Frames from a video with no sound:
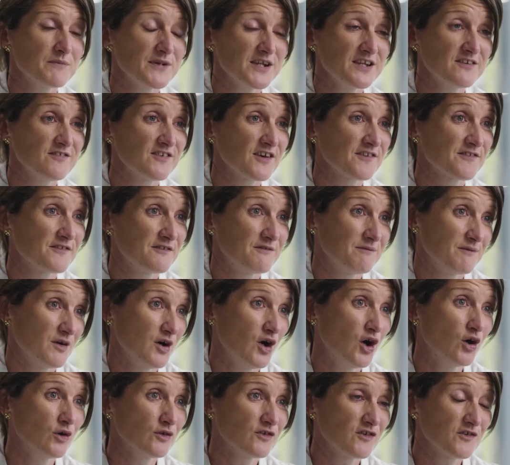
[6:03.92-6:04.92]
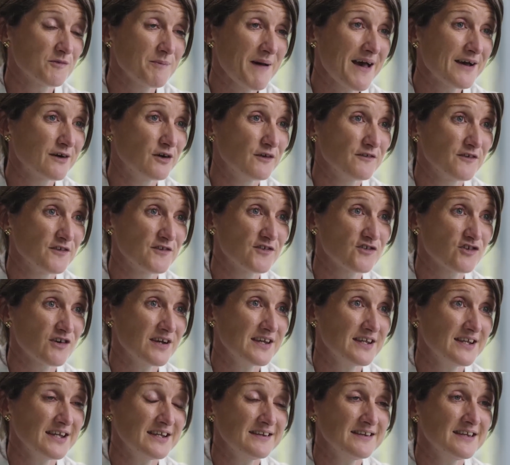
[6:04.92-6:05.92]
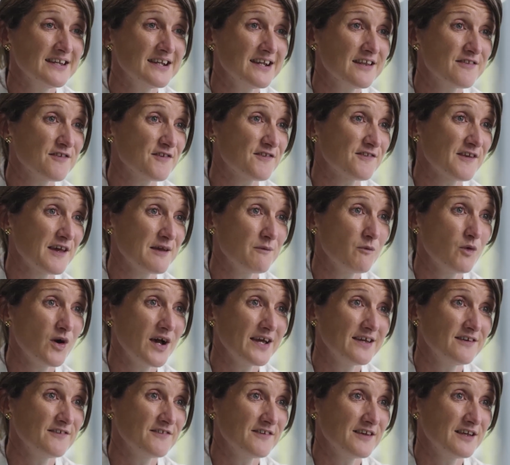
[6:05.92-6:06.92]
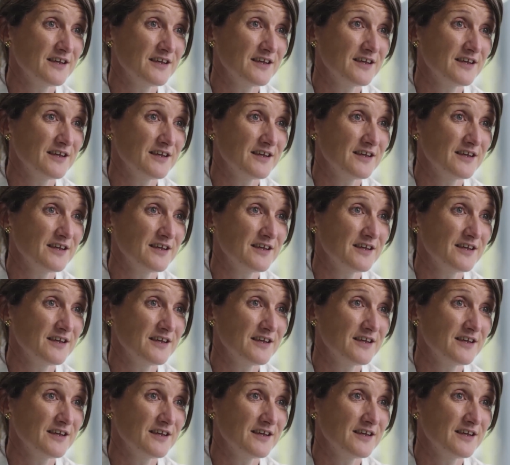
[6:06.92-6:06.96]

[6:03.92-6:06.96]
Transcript: but it doesn't hold us back on the straight in nearly the same way as